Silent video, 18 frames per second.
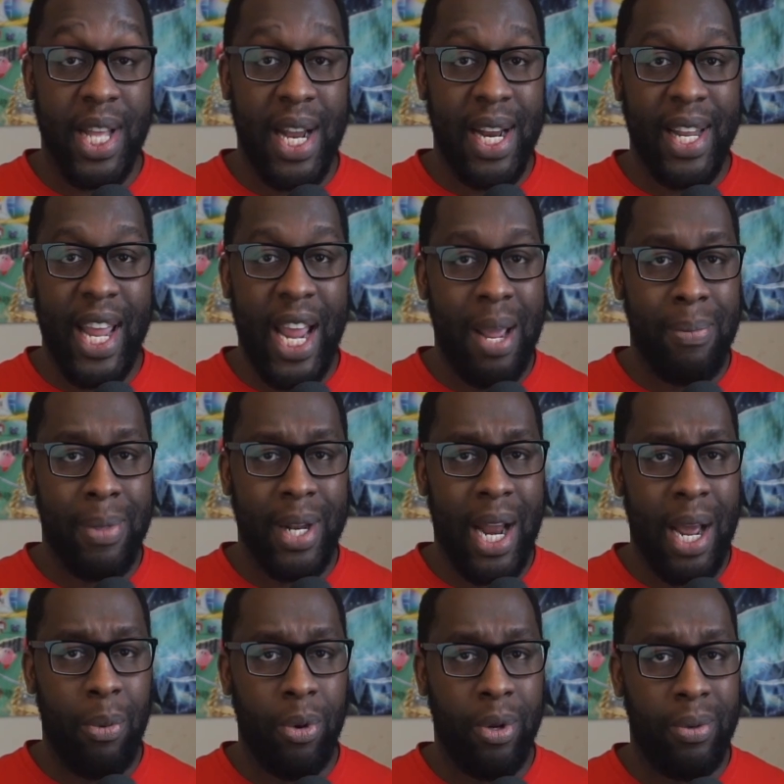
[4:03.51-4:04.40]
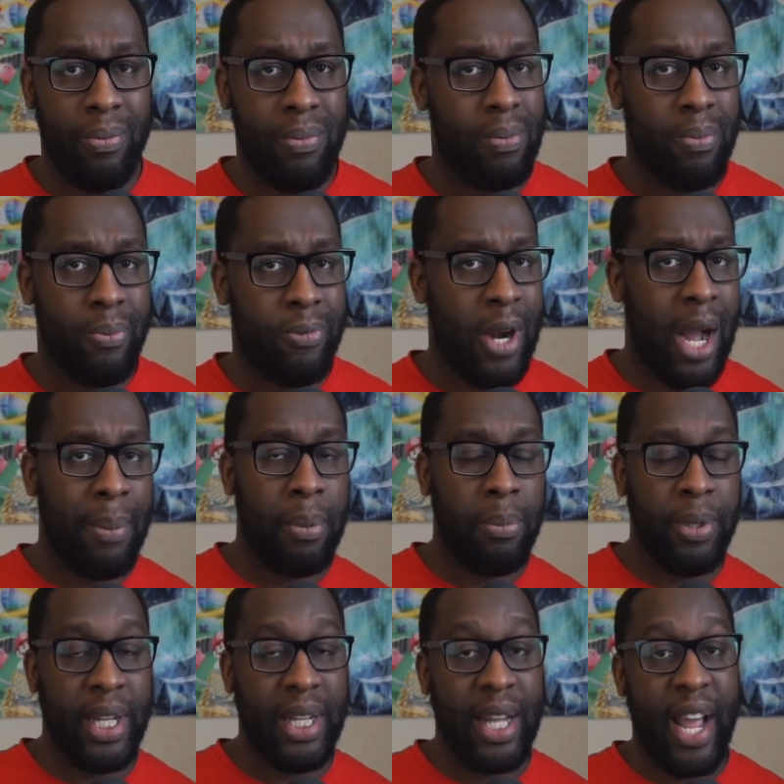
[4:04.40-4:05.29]
a game that I would
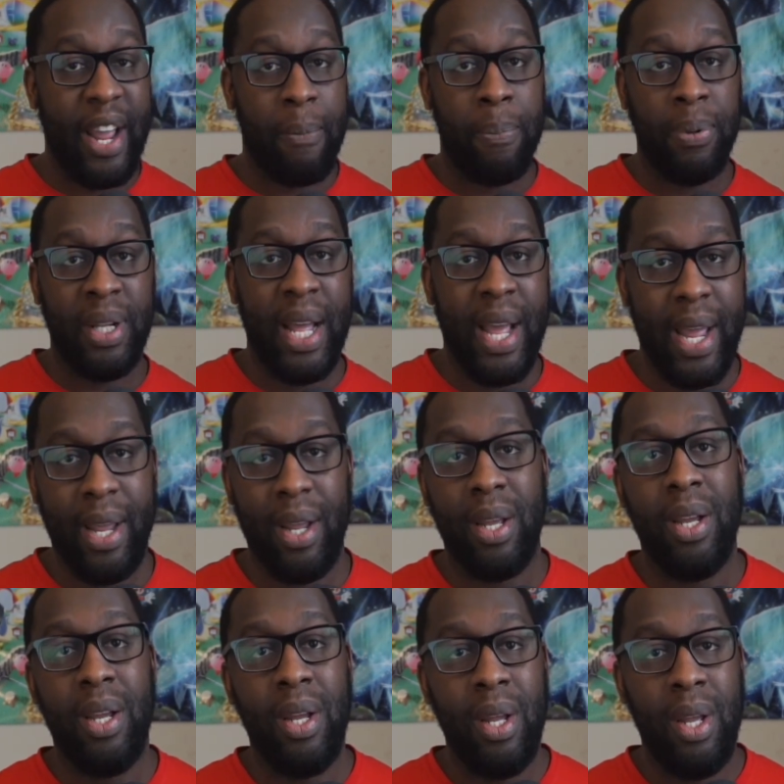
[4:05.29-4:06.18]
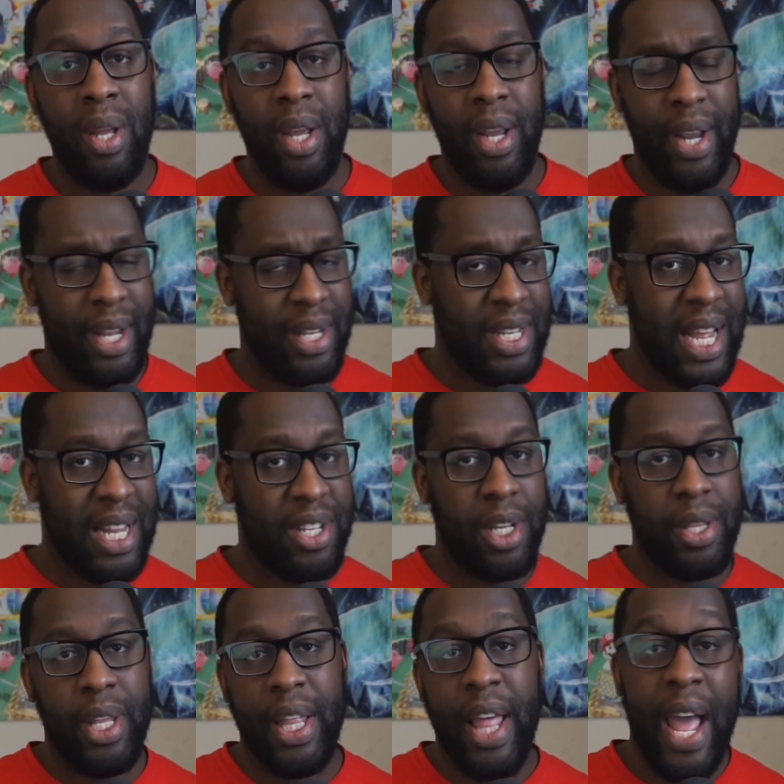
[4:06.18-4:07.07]
probably like playing. It's not
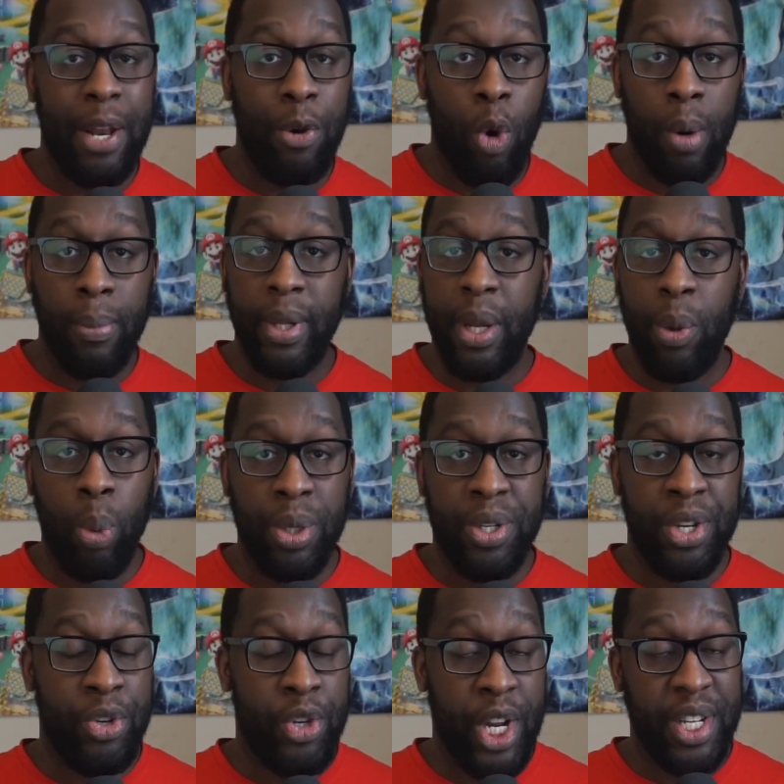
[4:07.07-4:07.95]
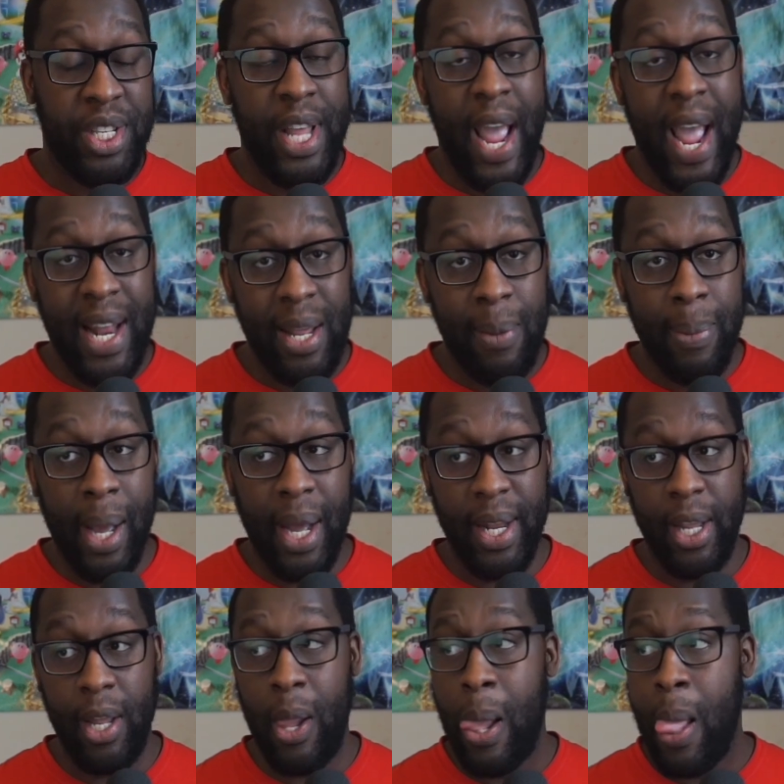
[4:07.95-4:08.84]
something that I normally would suggest to
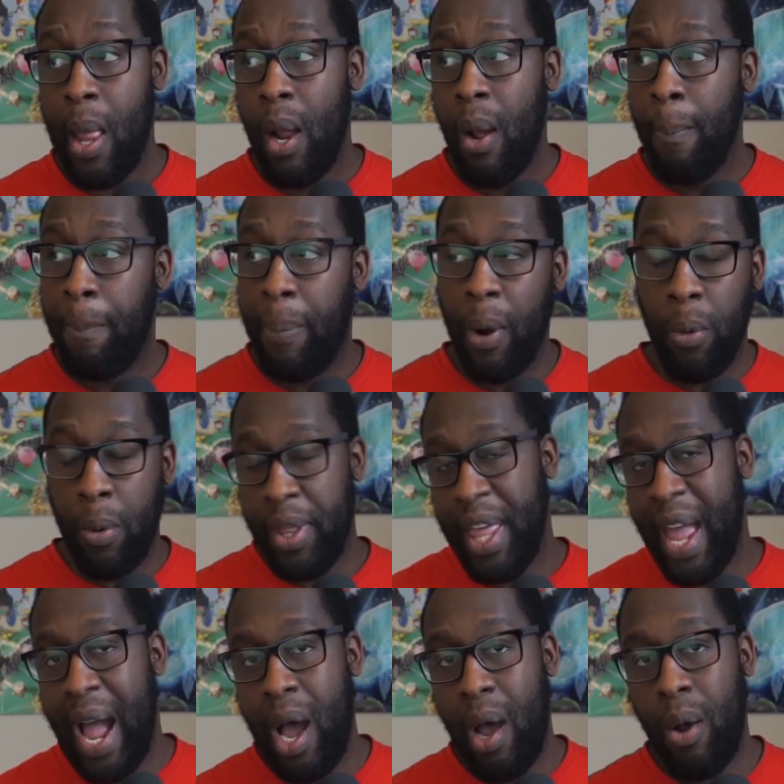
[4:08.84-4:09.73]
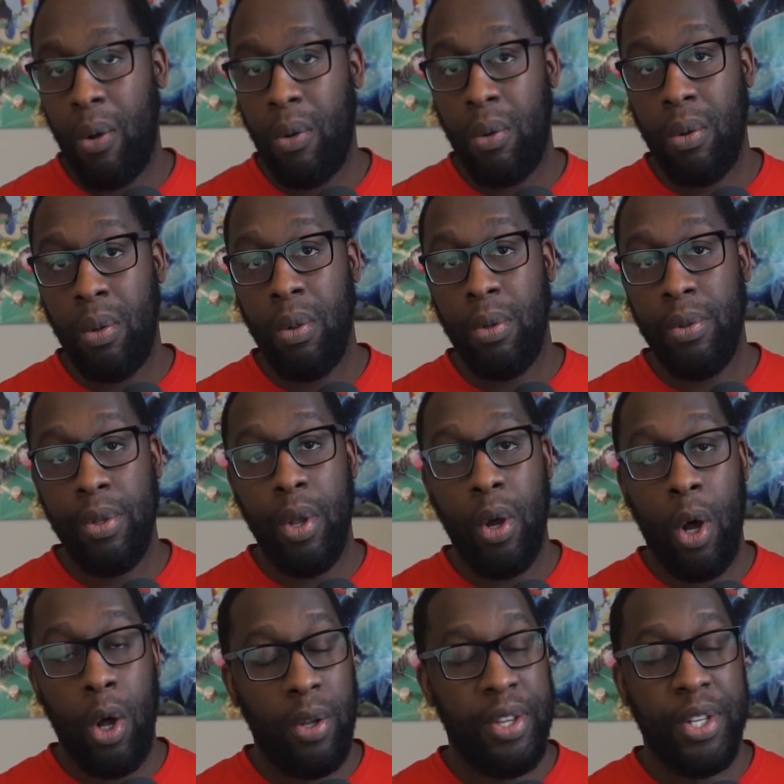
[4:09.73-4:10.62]
anybody. But with how
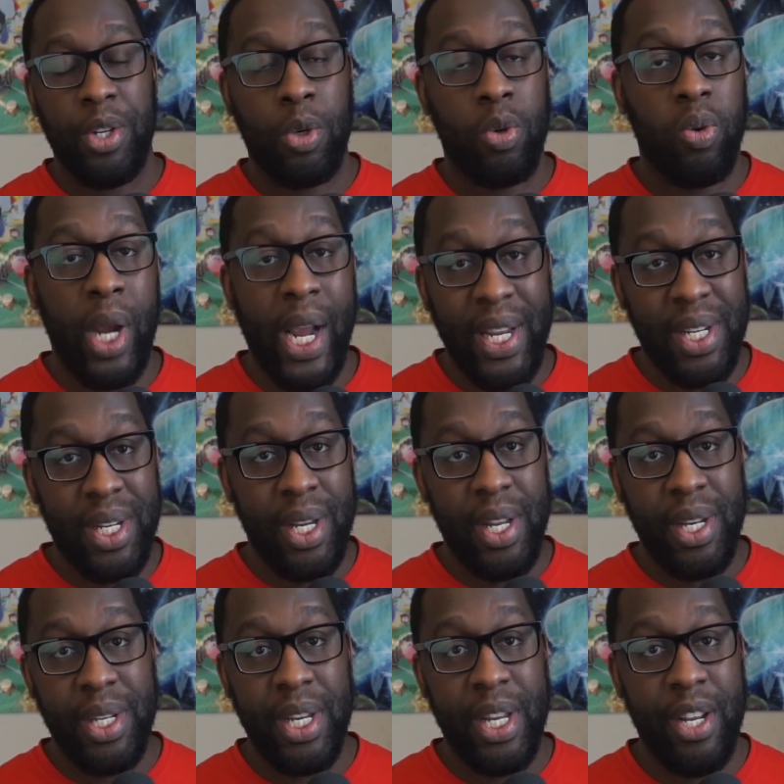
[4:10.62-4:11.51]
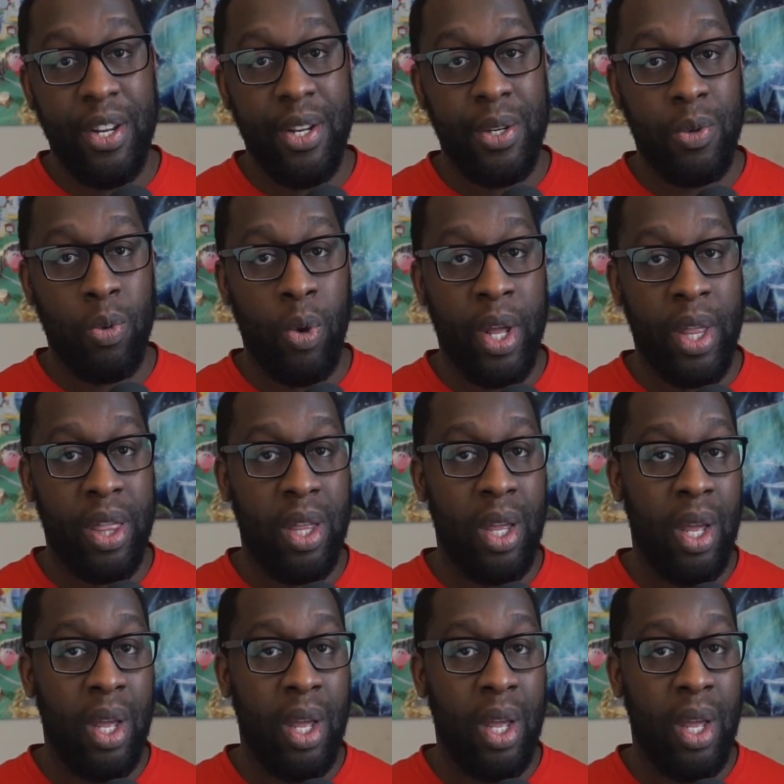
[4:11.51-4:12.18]
all this craziness is with,